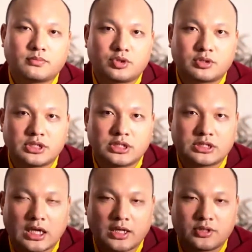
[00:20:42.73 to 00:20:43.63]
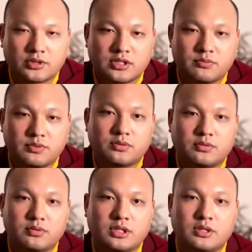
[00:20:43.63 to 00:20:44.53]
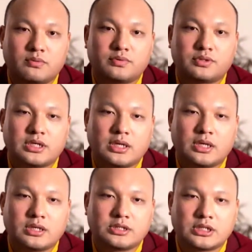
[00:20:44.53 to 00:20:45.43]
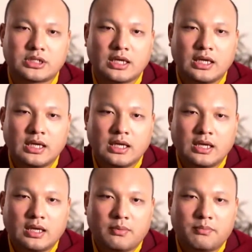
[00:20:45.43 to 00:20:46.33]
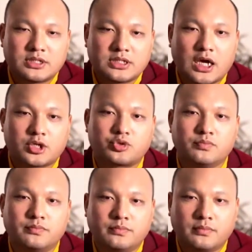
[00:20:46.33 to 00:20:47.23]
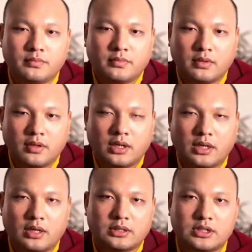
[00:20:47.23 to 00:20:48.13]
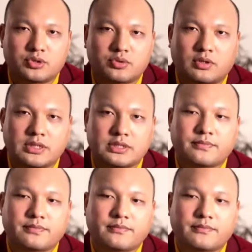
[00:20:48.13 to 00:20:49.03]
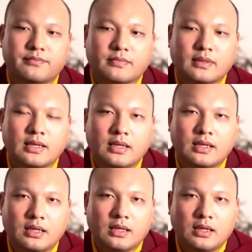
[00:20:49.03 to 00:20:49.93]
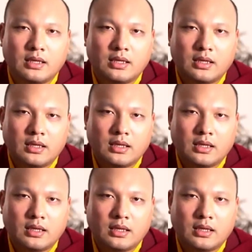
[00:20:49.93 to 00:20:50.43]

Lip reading: Sunam, merit. Merit, you come from the great accumulation of merit. You are a jewel, a Rinchen for all beings. He said this